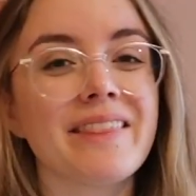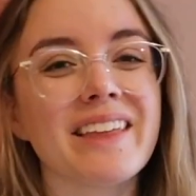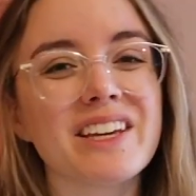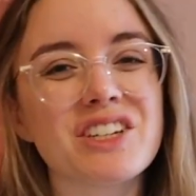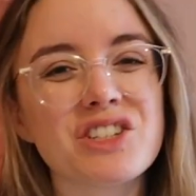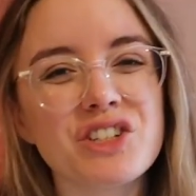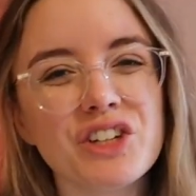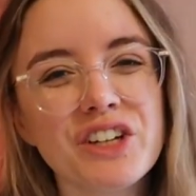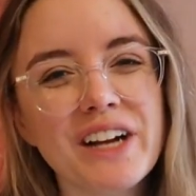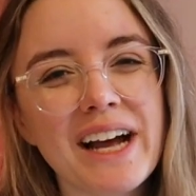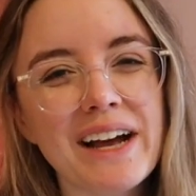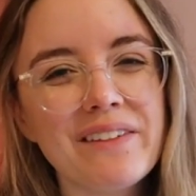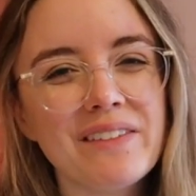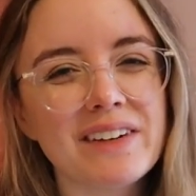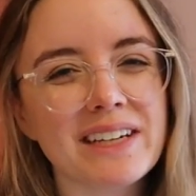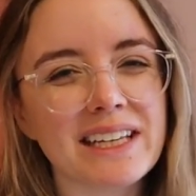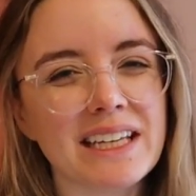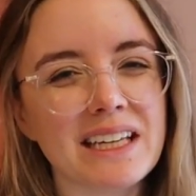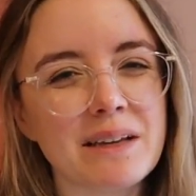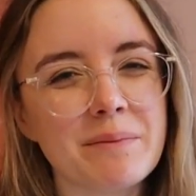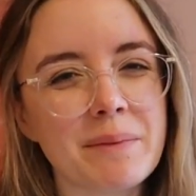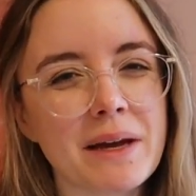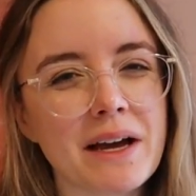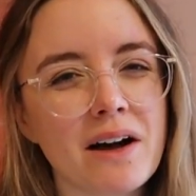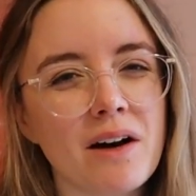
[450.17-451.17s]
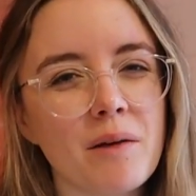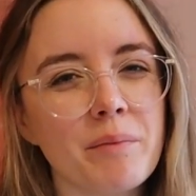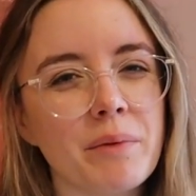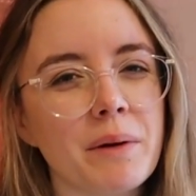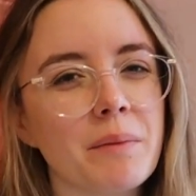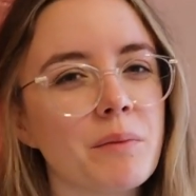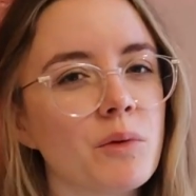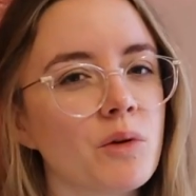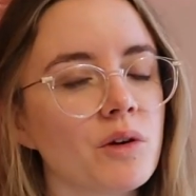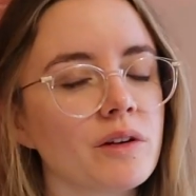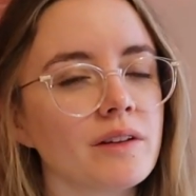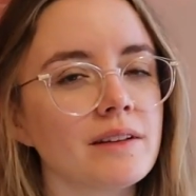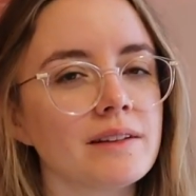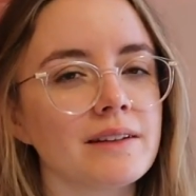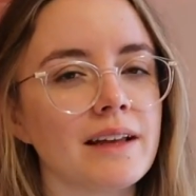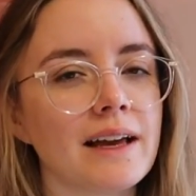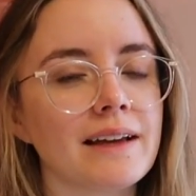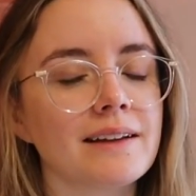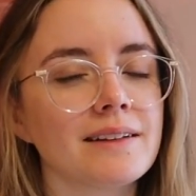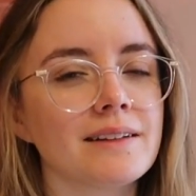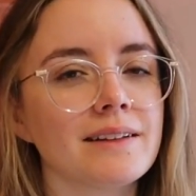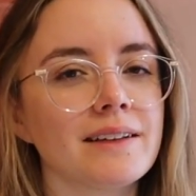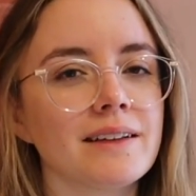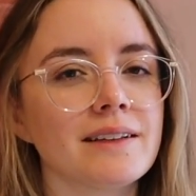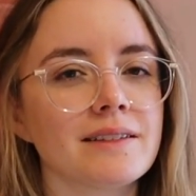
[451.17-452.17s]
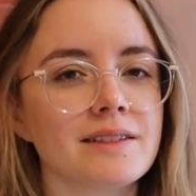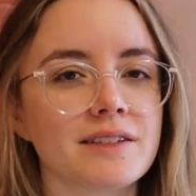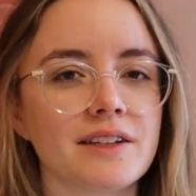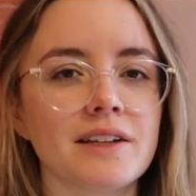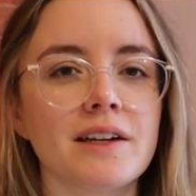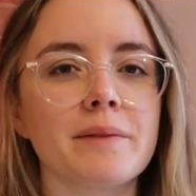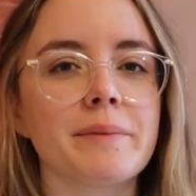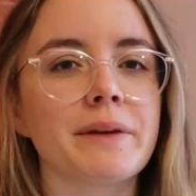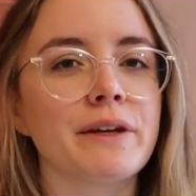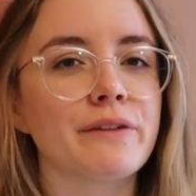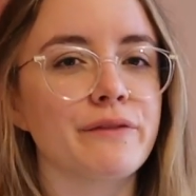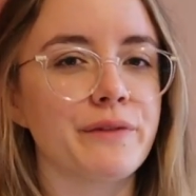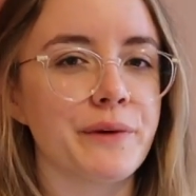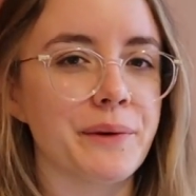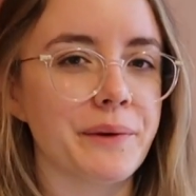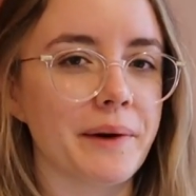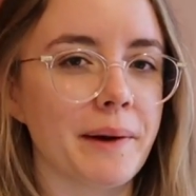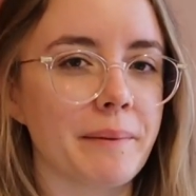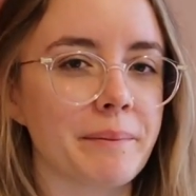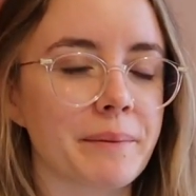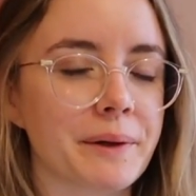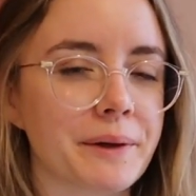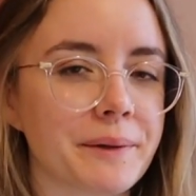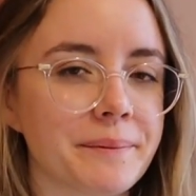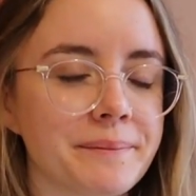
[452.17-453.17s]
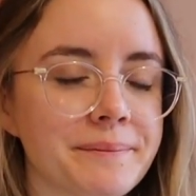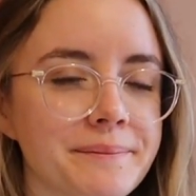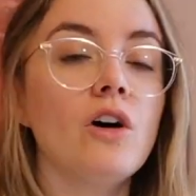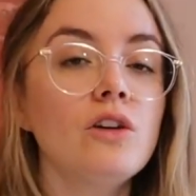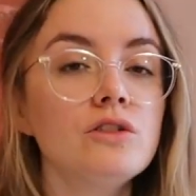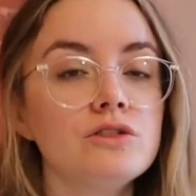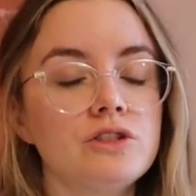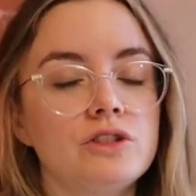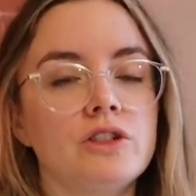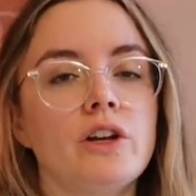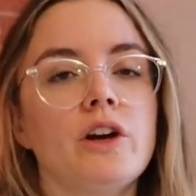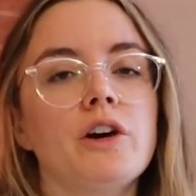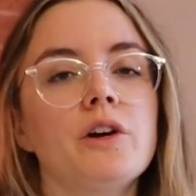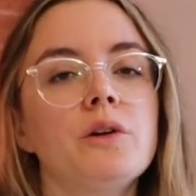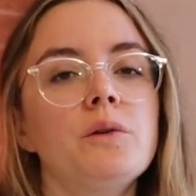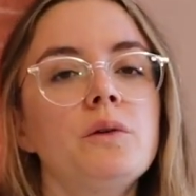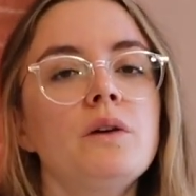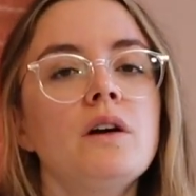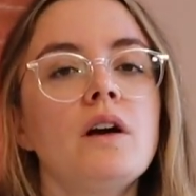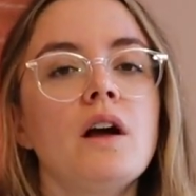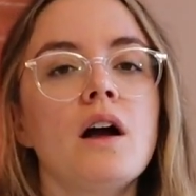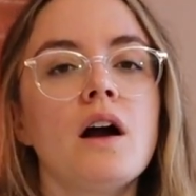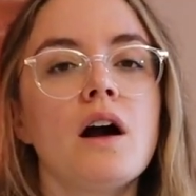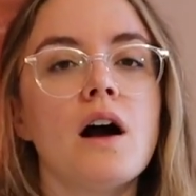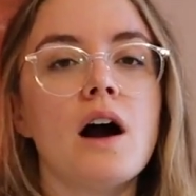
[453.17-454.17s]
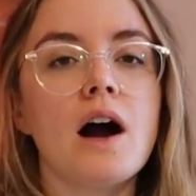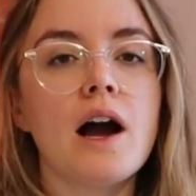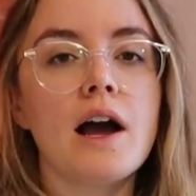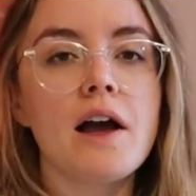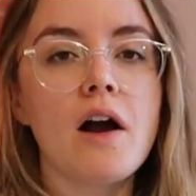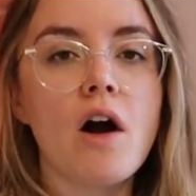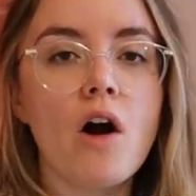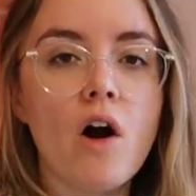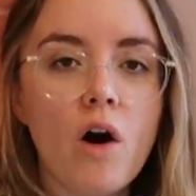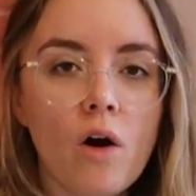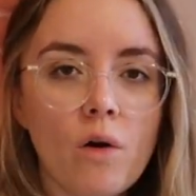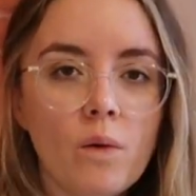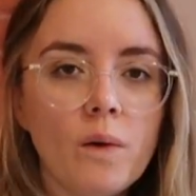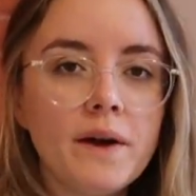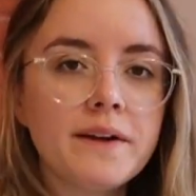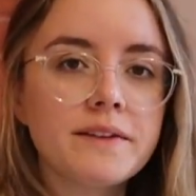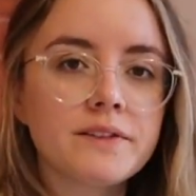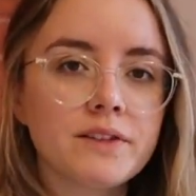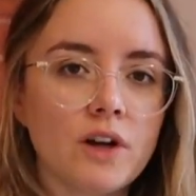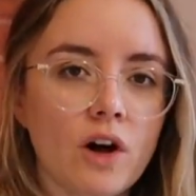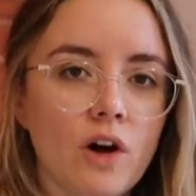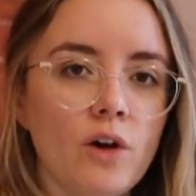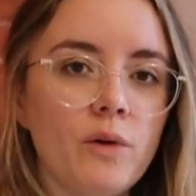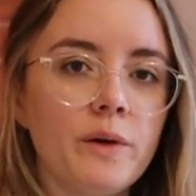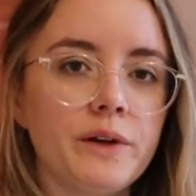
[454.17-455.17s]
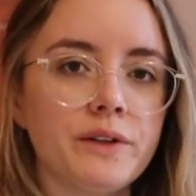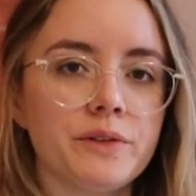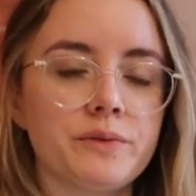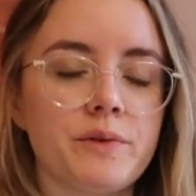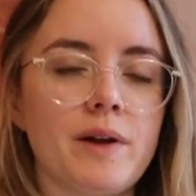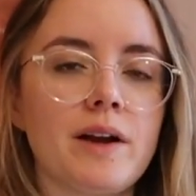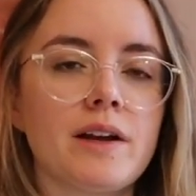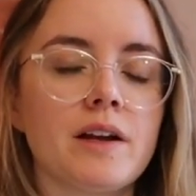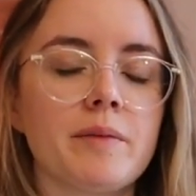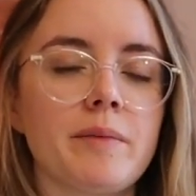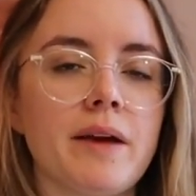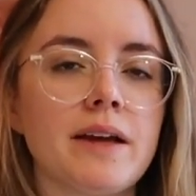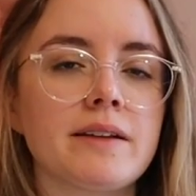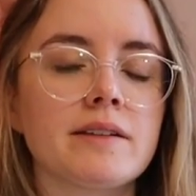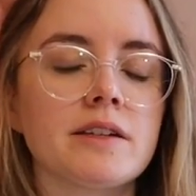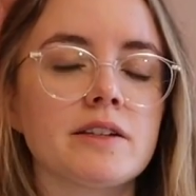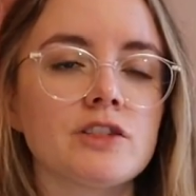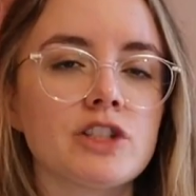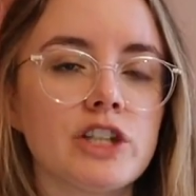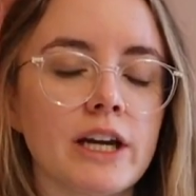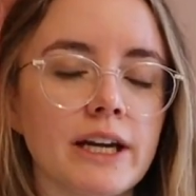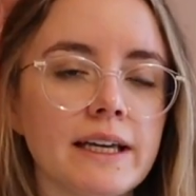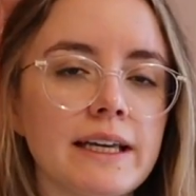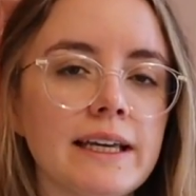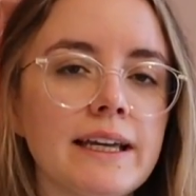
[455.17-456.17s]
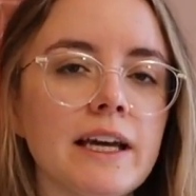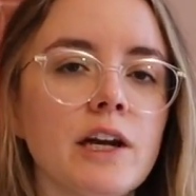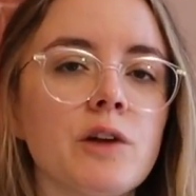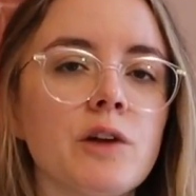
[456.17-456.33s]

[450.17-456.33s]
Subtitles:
They should have an email, but more than likely it's gonna be a phone number. Also, I always recommend checking